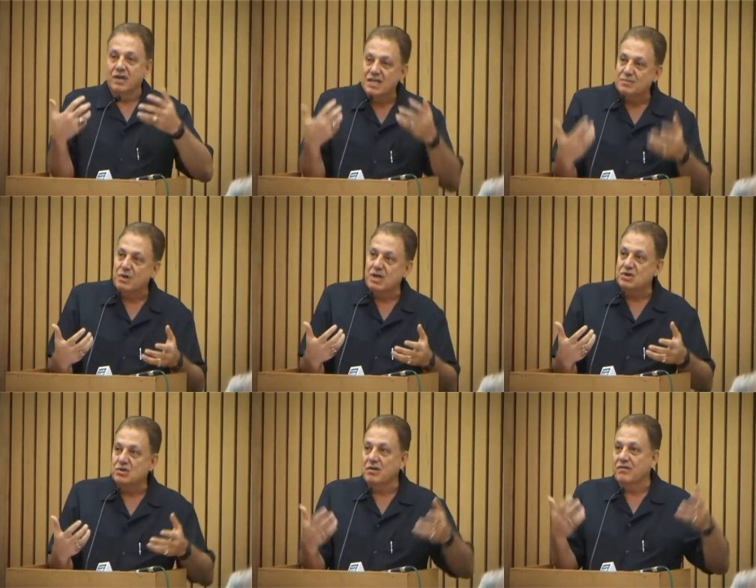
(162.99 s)

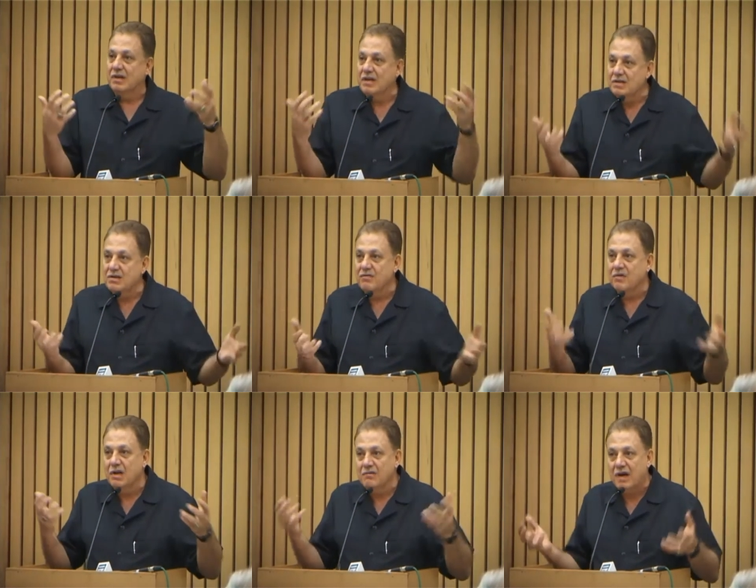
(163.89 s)
aspiration of a leader of a
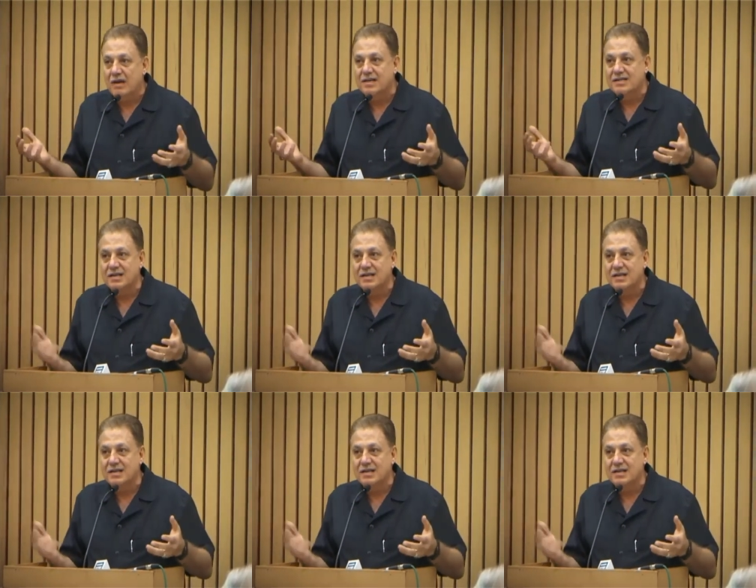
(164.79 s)
non-violence,